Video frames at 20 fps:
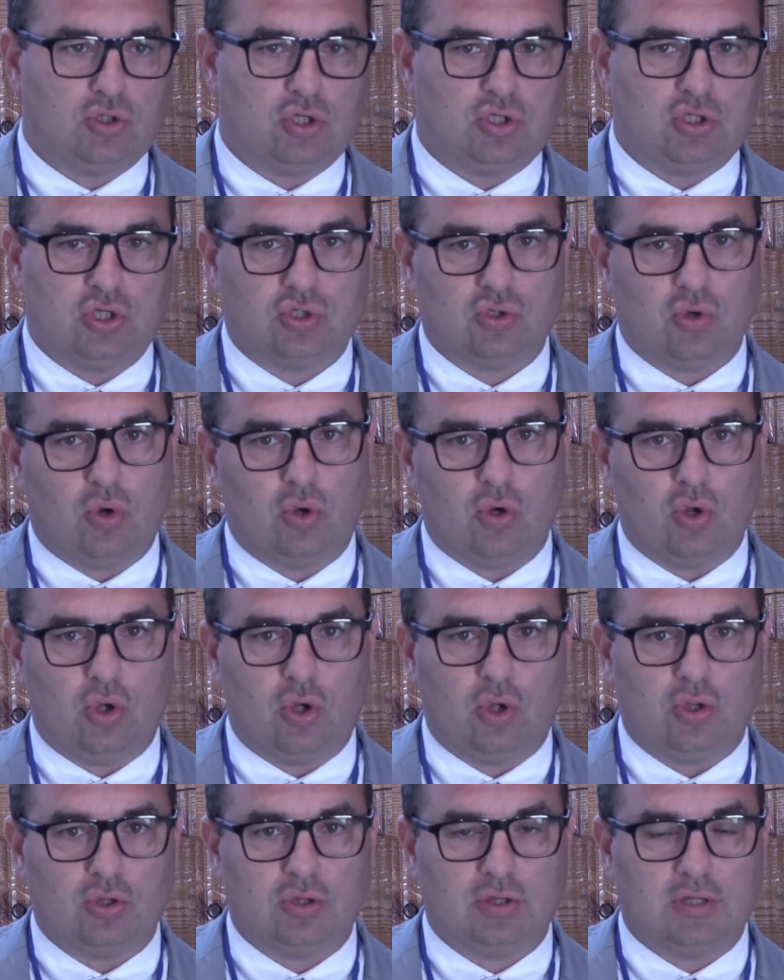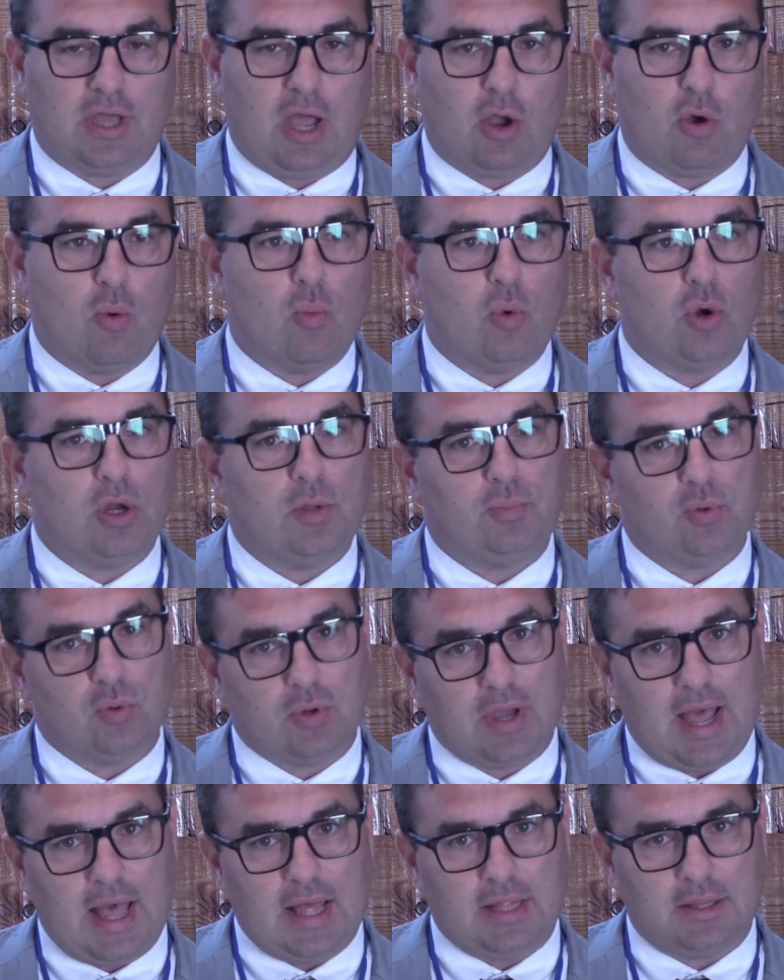We've got to ensure that
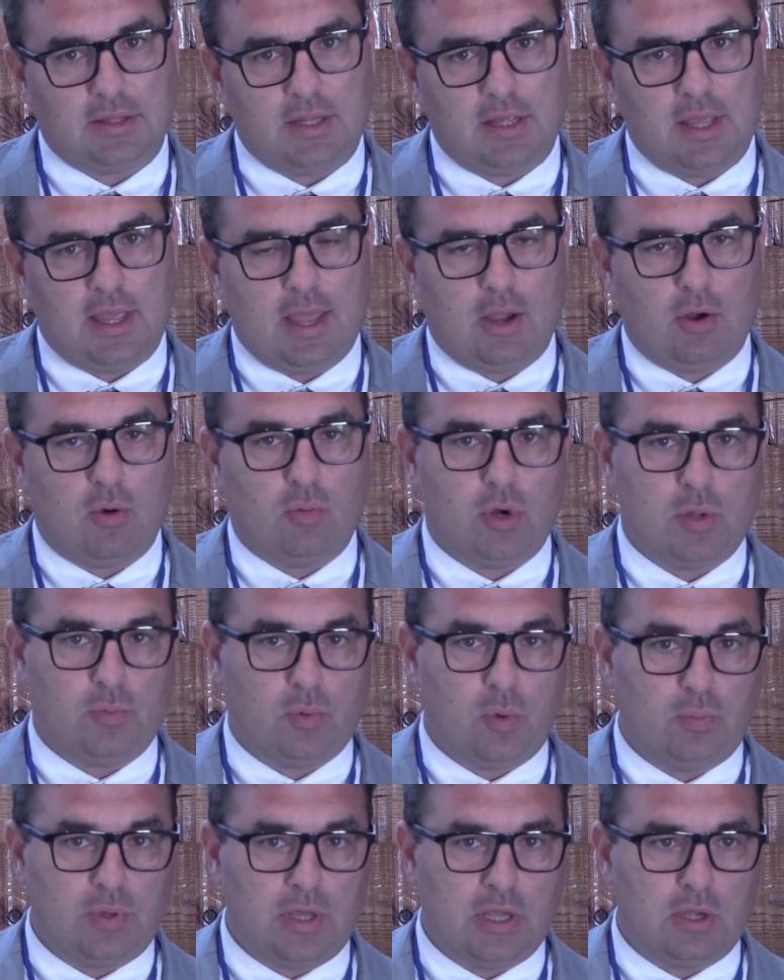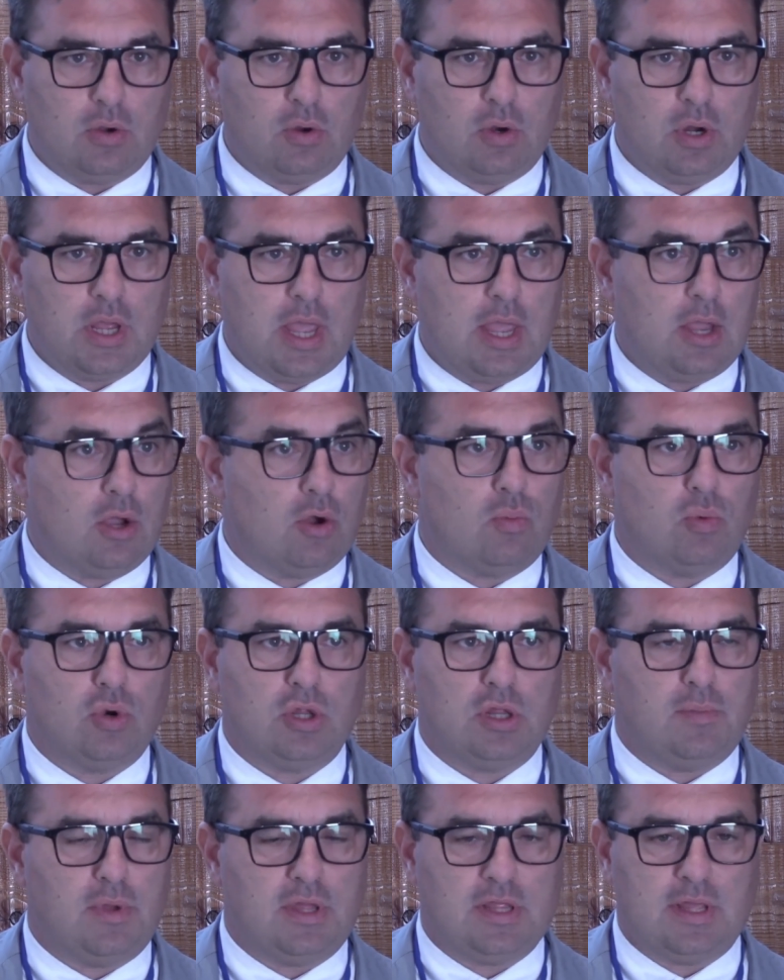technology that increasingly is part of
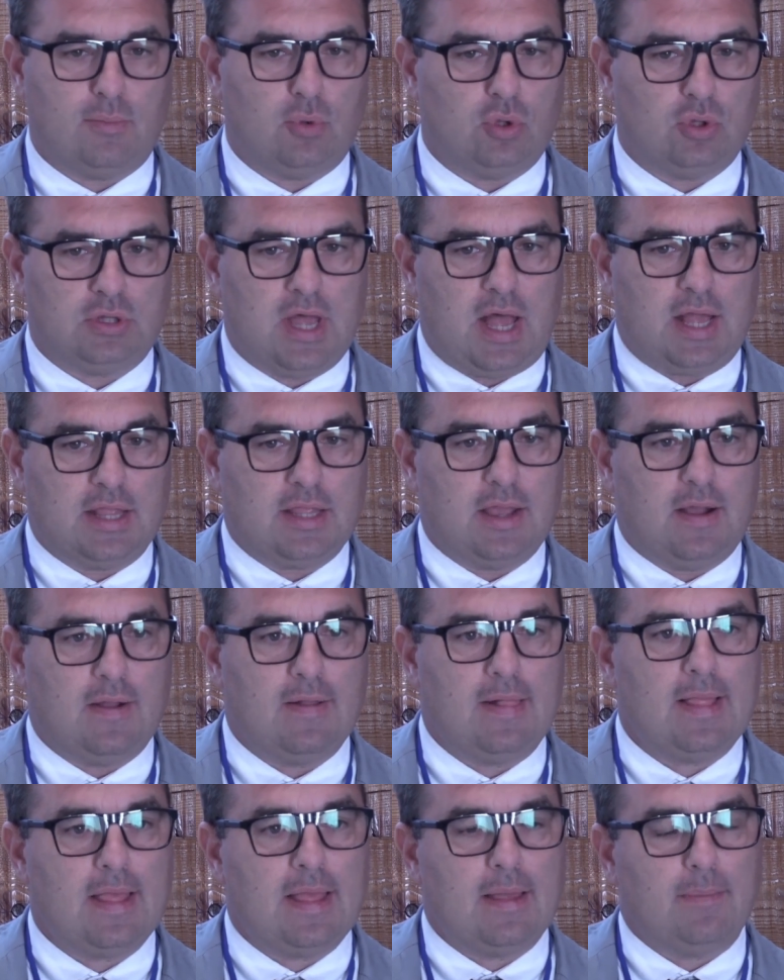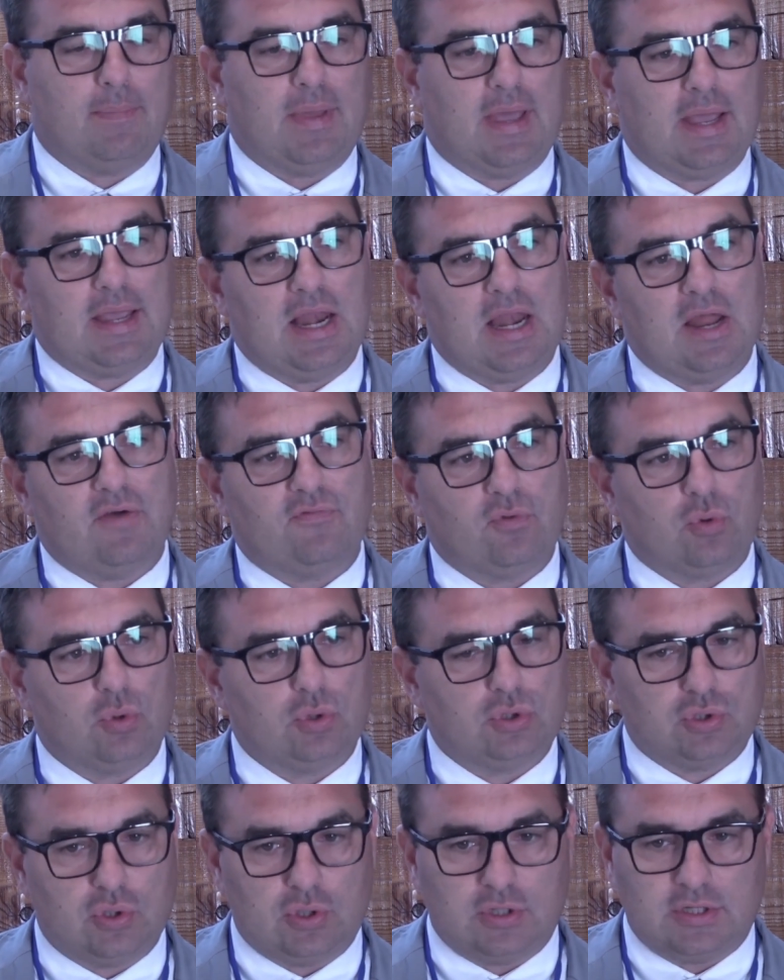our daily lives would
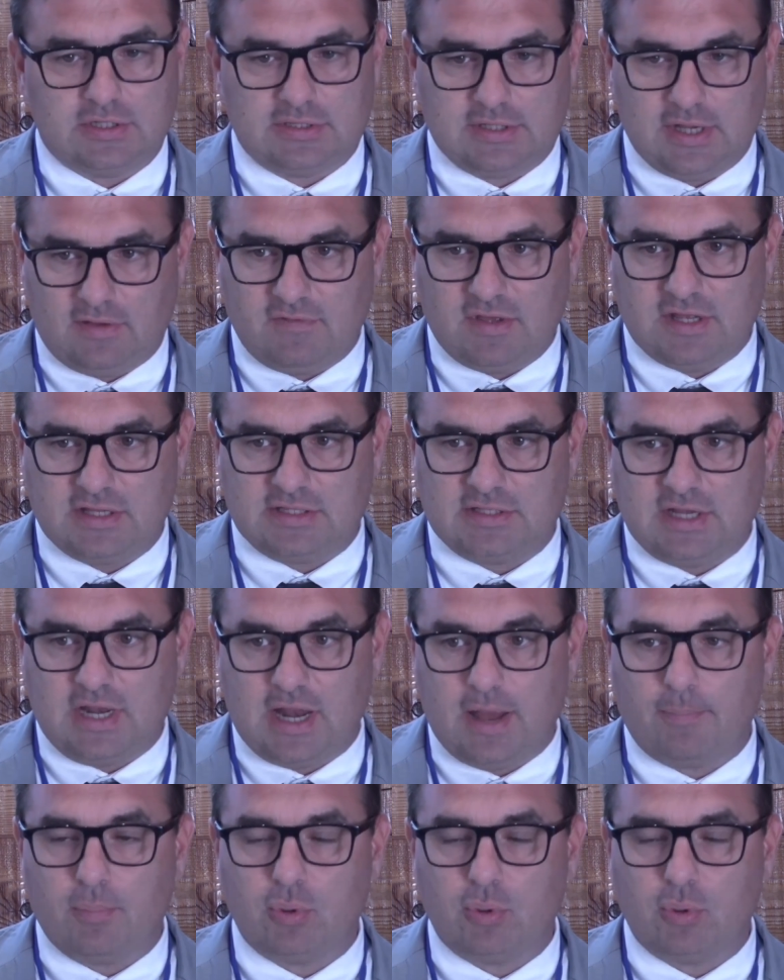allow us to um,